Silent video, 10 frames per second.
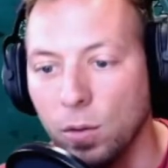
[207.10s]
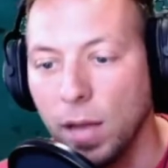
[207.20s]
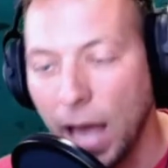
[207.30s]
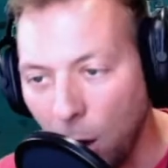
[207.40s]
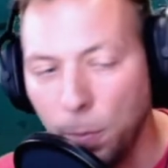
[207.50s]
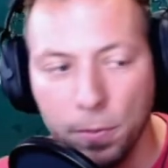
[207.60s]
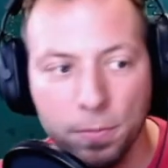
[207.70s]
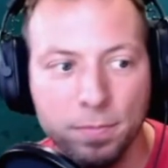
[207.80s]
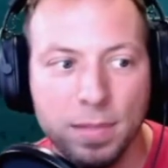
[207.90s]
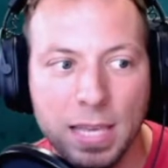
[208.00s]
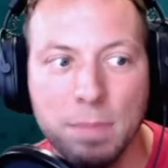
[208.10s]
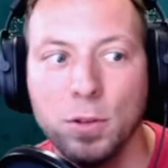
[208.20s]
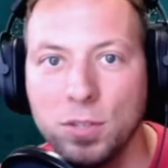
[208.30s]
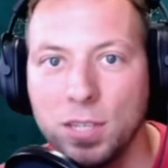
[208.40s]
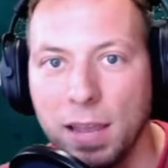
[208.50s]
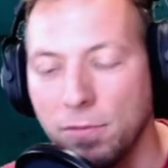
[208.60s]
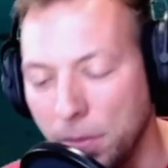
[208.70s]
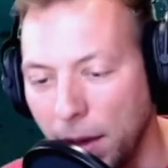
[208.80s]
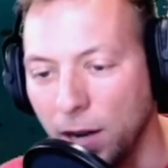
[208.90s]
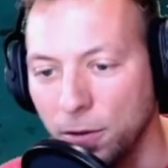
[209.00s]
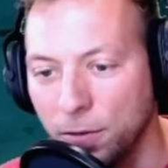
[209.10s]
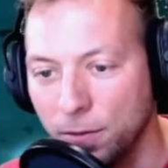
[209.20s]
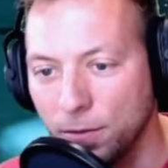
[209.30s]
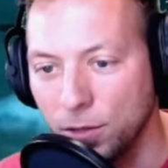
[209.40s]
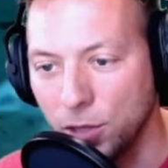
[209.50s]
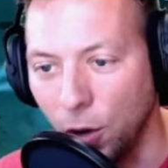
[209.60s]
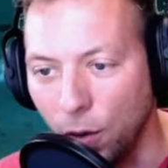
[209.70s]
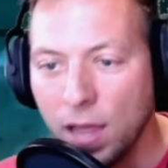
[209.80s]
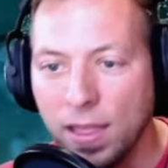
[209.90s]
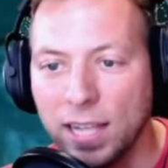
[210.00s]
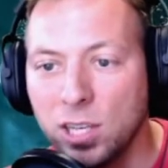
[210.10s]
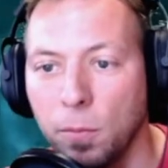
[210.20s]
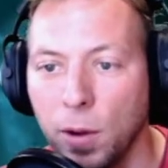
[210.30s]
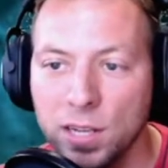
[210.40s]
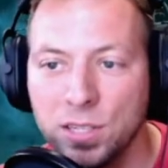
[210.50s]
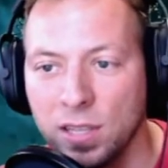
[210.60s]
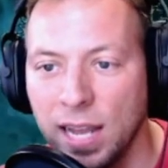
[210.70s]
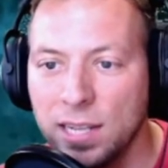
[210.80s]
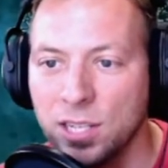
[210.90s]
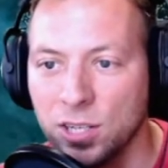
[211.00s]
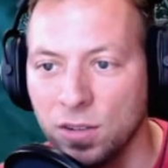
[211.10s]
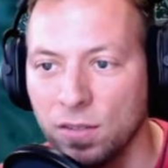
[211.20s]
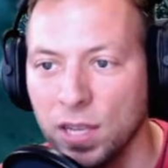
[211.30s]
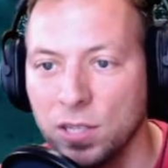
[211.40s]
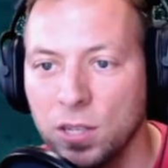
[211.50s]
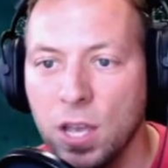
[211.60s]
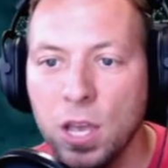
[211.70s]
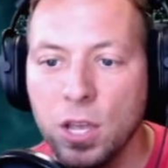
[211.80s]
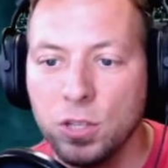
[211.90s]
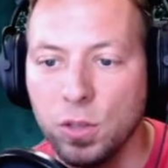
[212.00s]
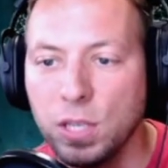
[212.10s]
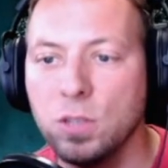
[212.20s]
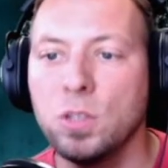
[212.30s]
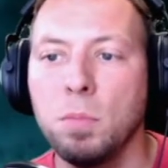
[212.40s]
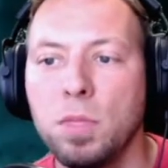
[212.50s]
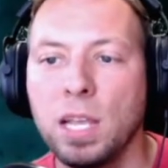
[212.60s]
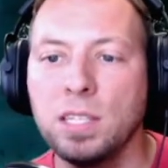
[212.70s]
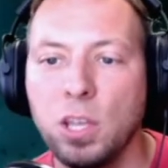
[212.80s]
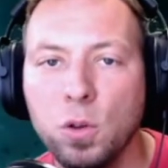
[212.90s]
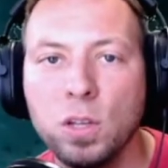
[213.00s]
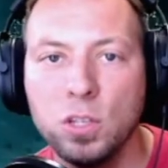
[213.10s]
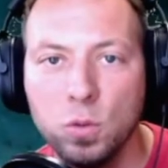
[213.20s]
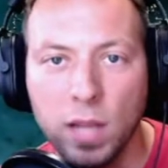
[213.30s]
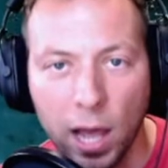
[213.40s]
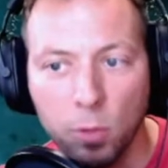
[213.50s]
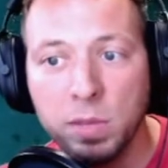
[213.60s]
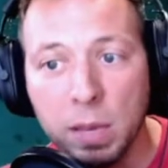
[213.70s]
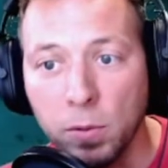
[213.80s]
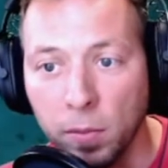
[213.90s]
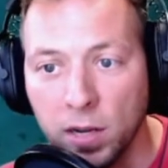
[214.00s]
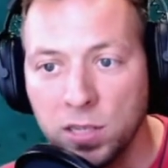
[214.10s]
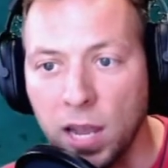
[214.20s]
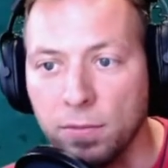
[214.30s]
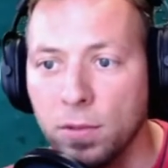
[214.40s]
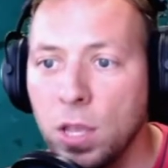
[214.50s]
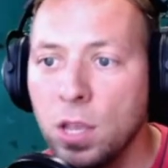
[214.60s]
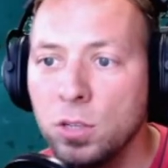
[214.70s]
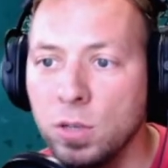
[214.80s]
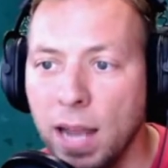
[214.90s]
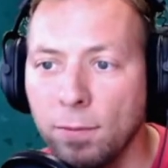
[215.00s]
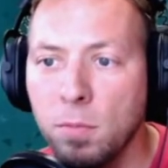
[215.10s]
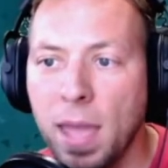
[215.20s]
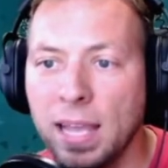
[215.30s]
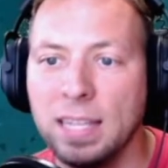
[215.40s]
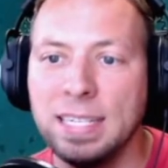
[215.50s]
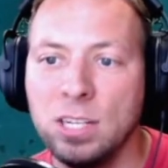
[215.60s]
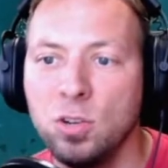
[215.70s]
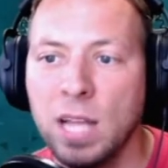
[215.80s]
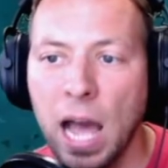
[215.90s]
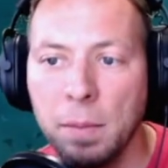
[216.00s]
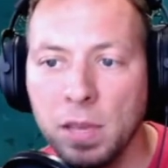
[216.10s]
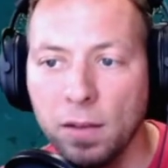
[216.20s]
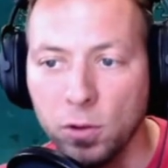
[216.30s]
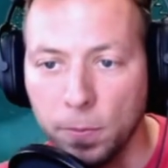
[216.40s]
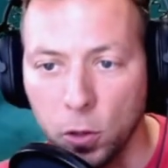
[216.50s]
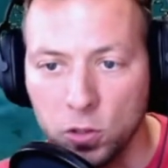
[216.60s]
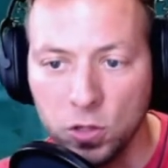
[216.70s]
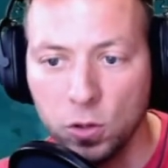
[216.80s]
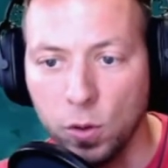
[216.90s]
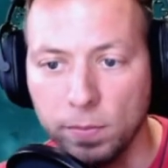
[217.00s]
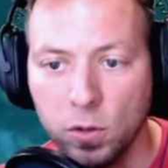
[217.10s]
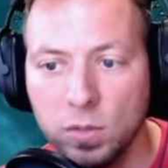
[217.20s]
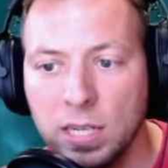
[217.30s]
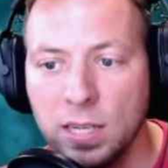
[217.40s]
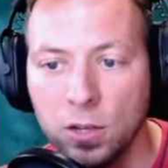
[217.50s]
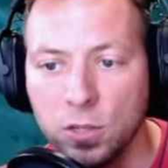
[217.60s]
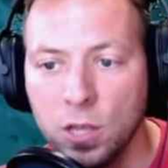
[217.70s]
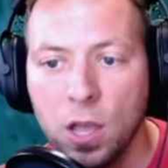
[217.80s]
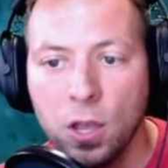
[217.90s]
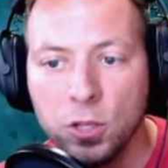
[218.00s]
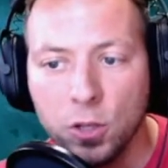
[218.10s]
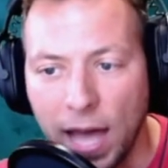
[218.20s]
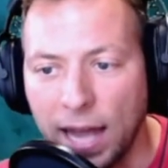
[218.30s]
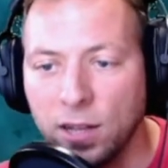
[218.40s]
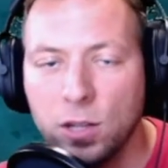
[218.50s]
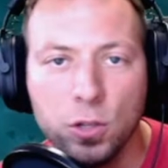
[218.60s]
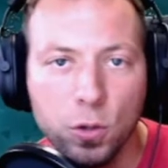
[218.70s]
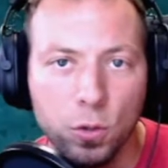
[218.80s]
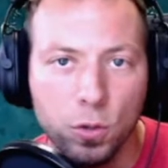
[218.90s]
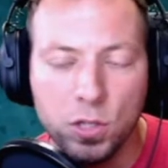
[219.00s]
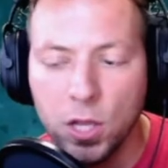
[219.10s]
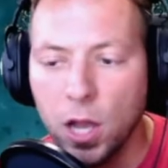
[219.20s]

help keep those safe, the better. So that's gonna bring us to the next section of this. So these are some things that you can do to help keep your money safe. So never make a digital copy of your personal crypto details. So that includes